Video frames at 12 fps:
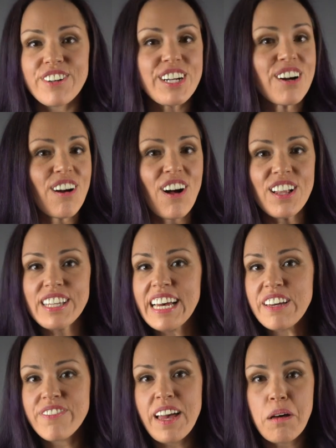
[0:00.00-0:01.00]
We are all
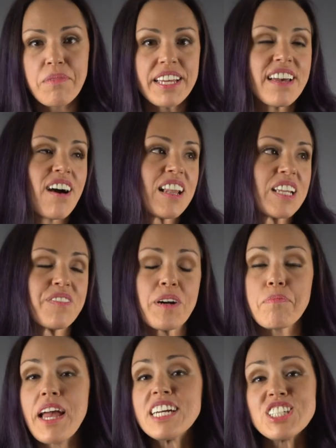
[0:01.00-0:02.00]
like family. All of
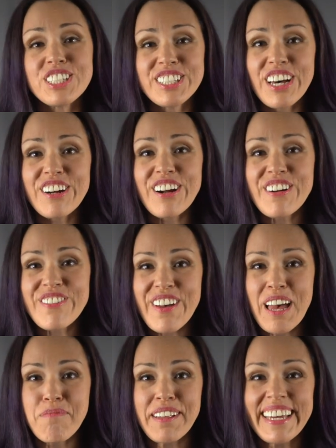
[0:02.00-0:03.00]
our patients are our
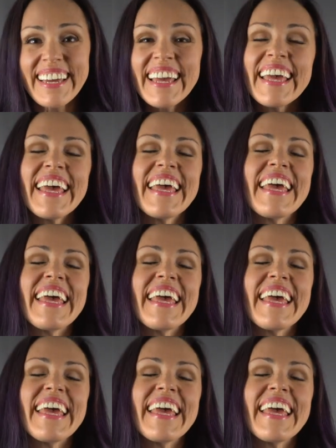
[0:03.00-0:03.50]
family.